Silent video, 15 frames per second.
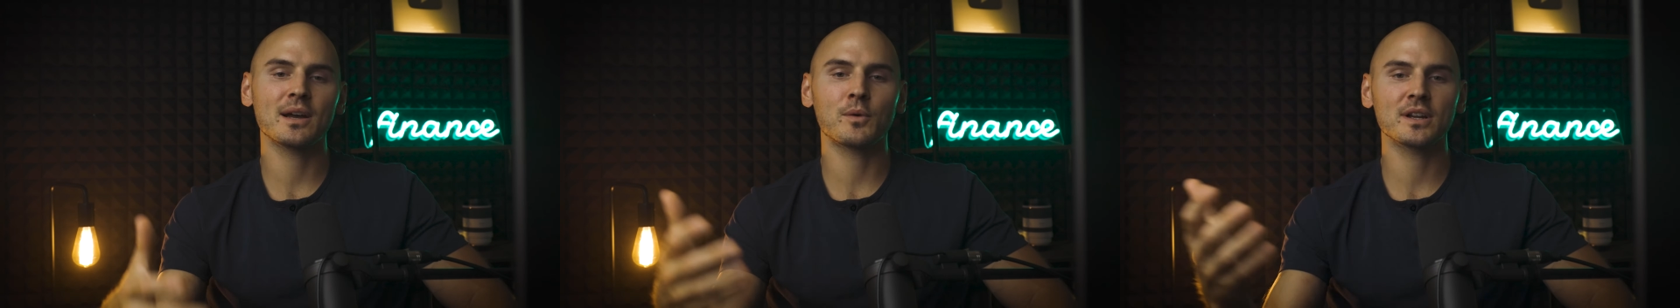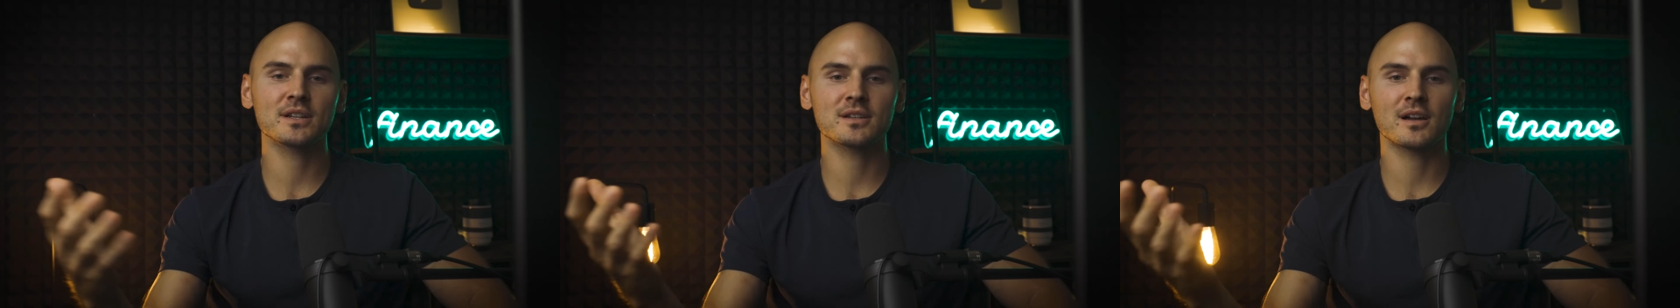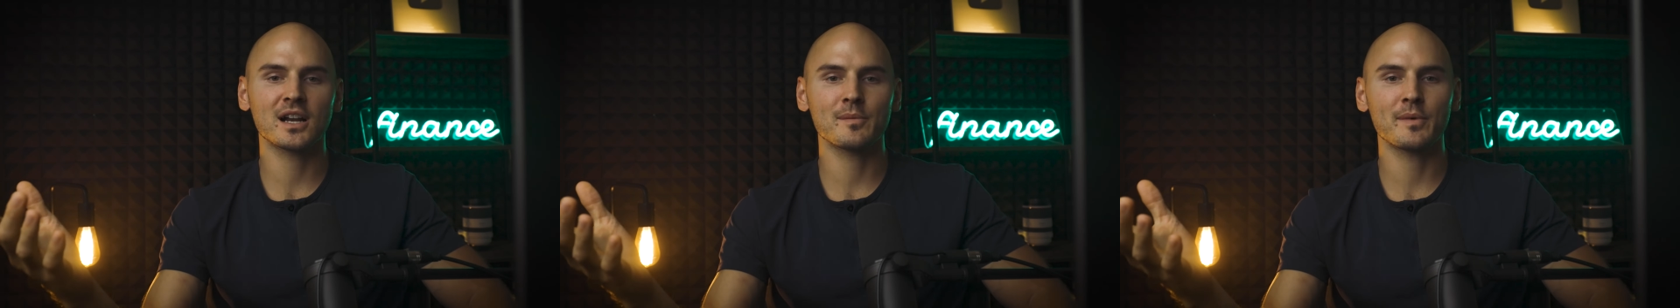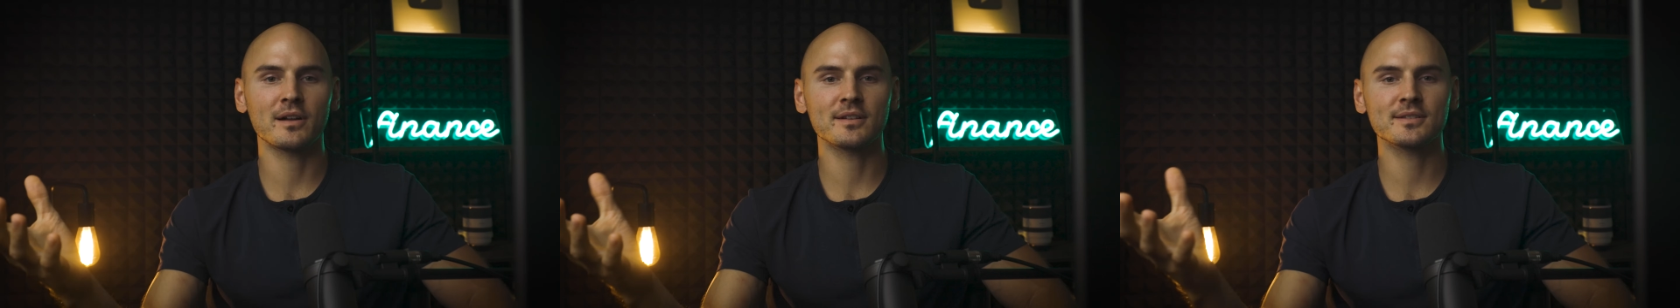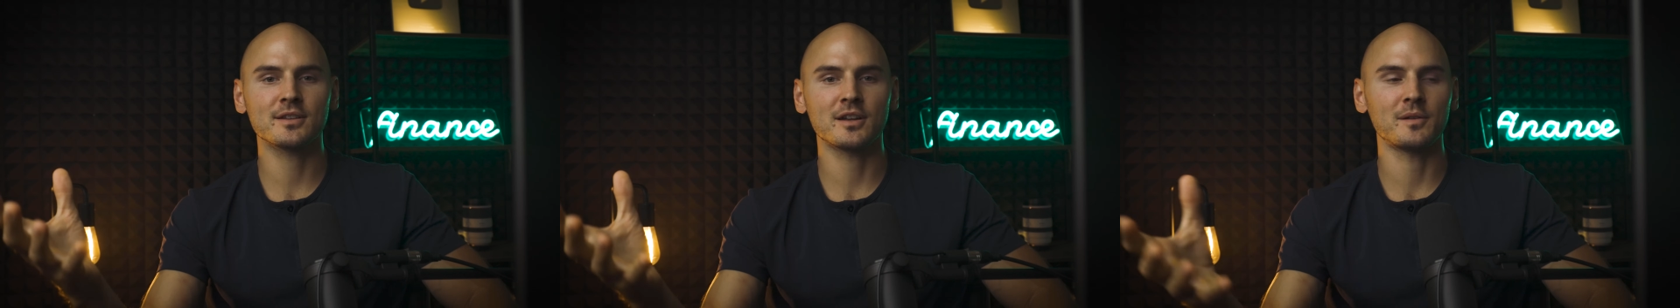I want to talk
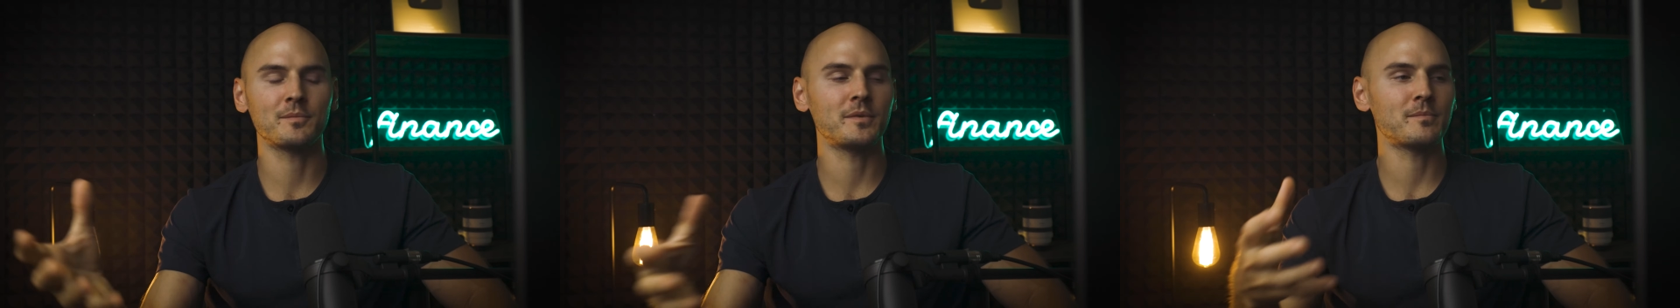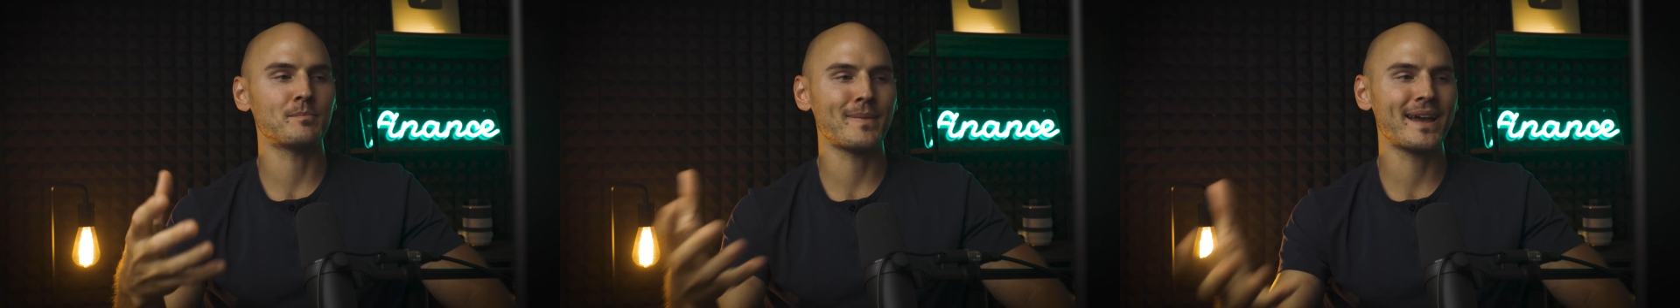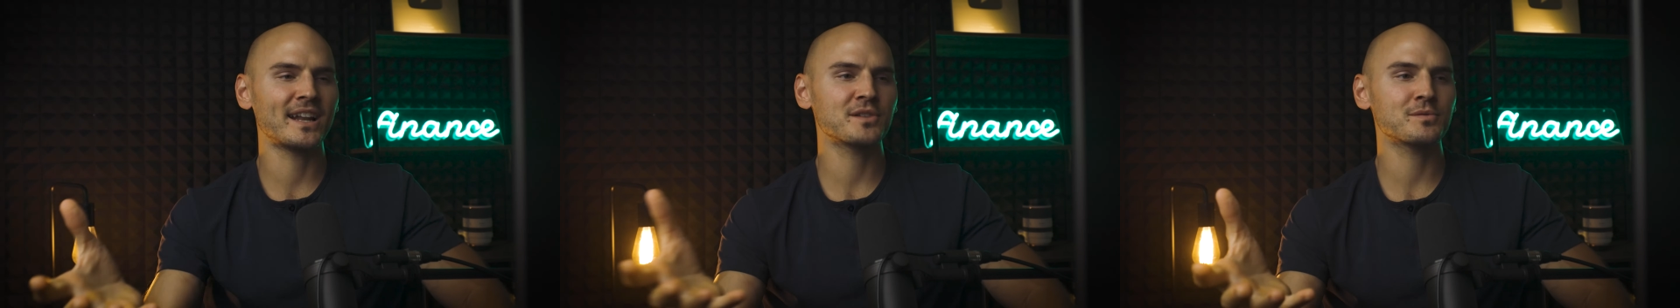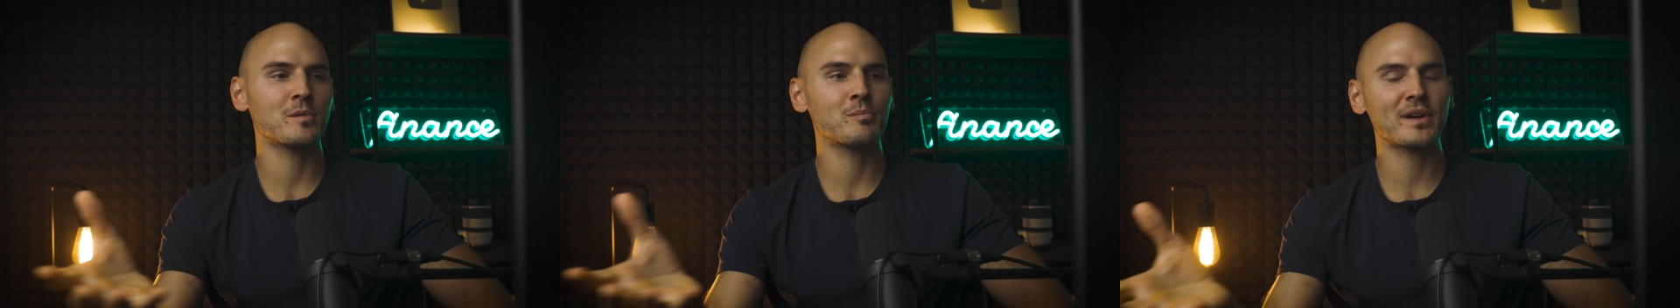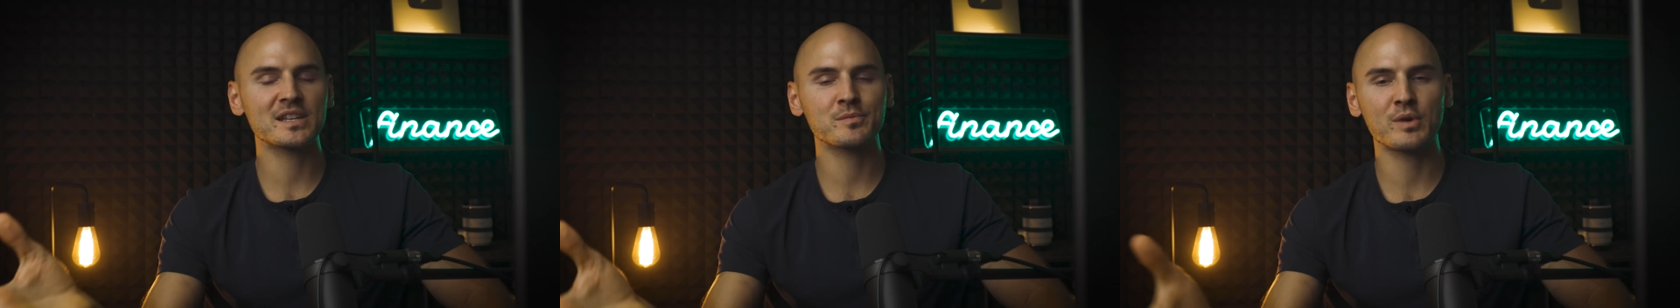about some
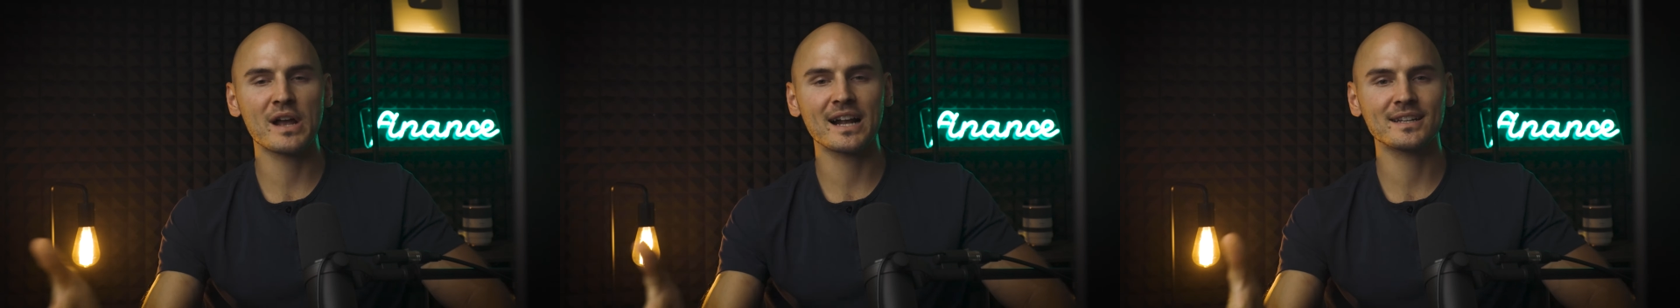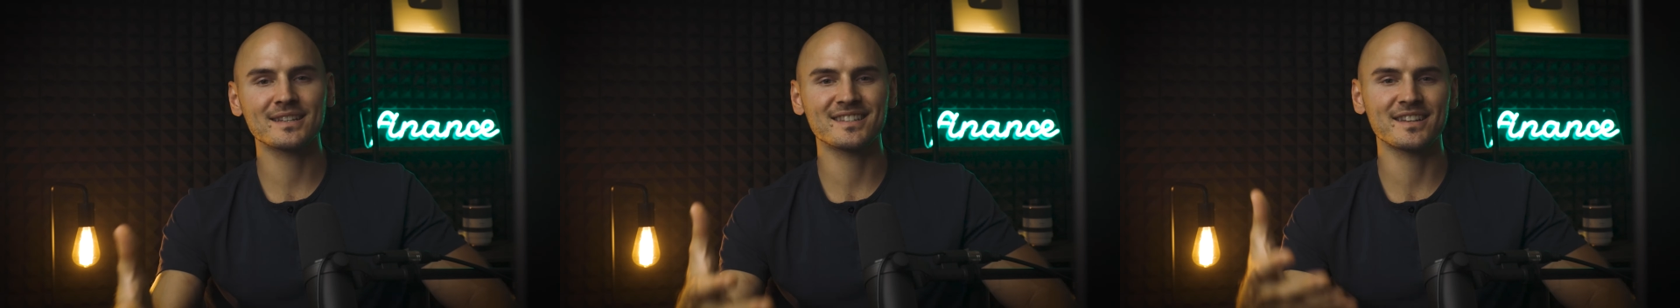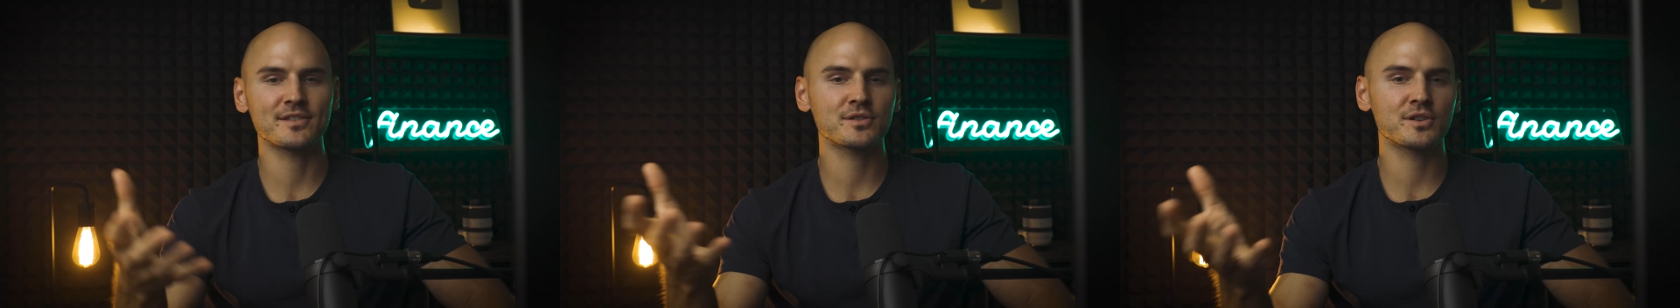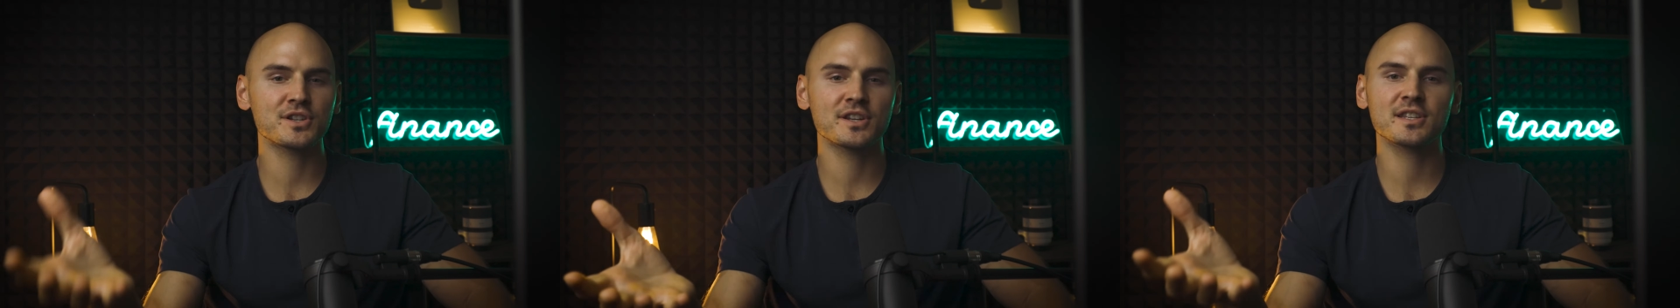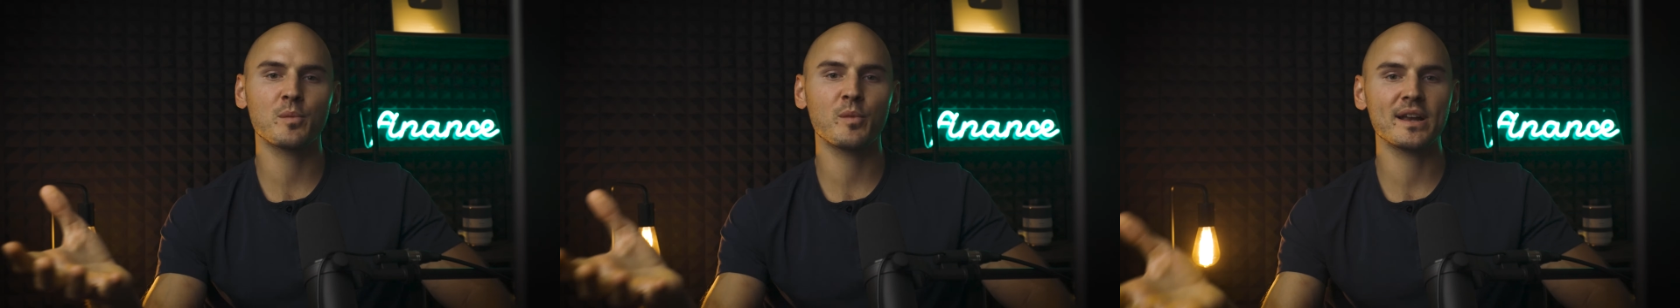management best practices or
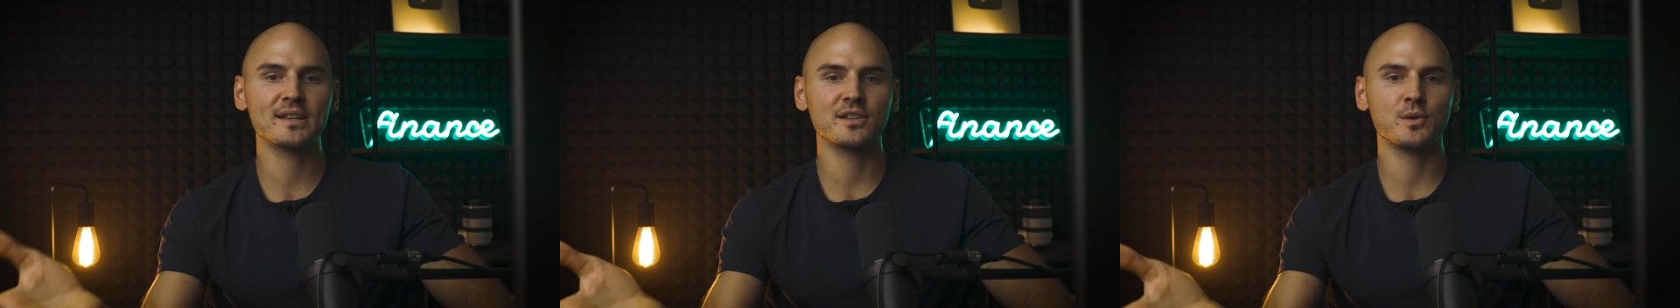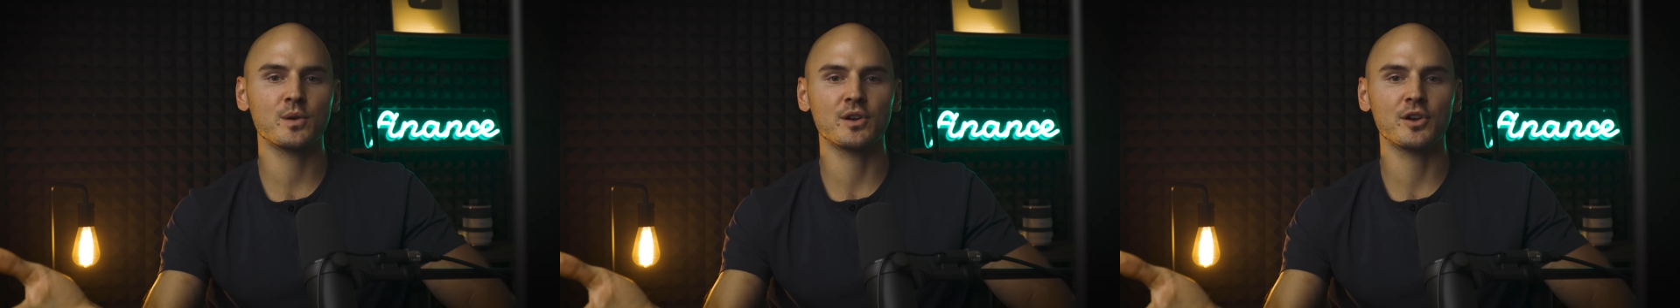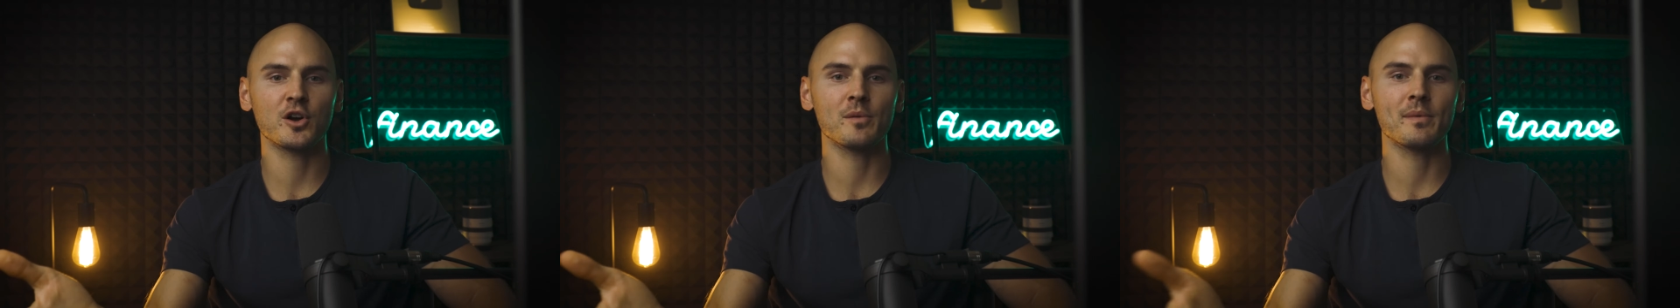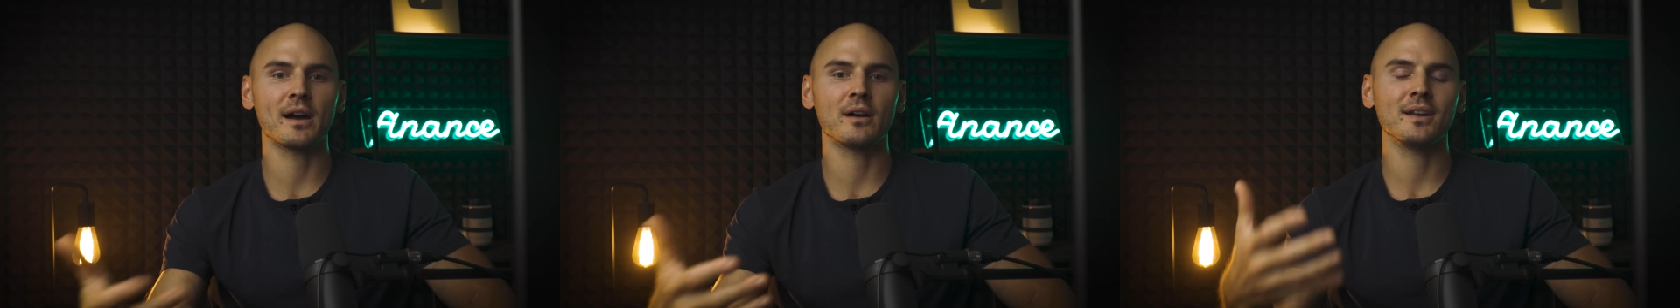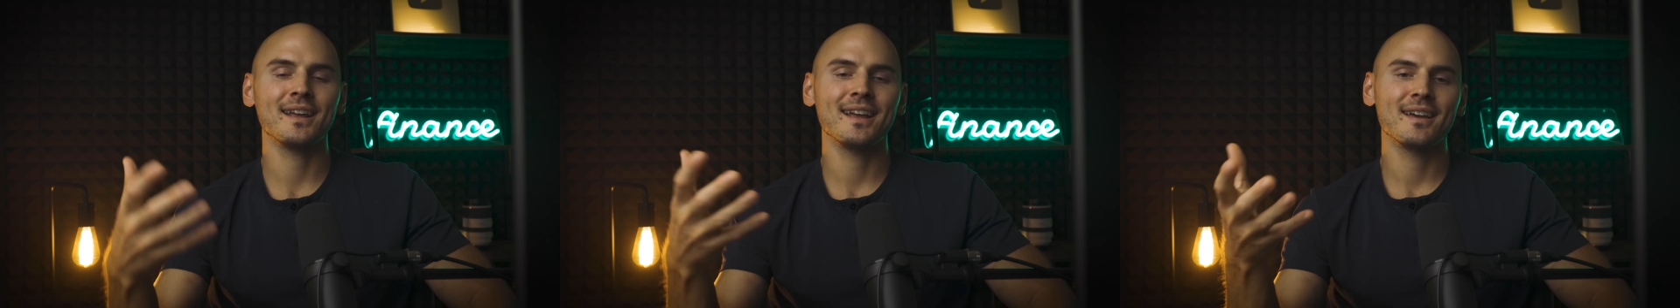just some ways that you can go
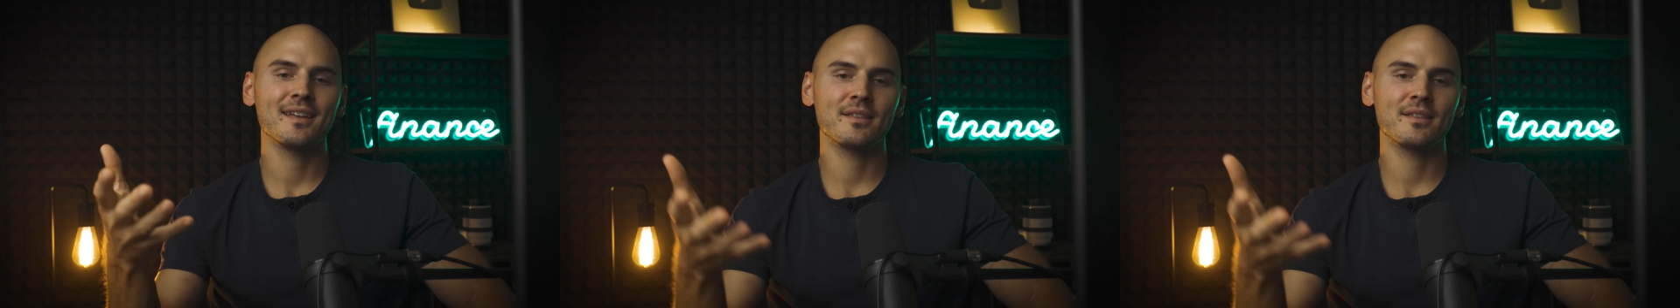about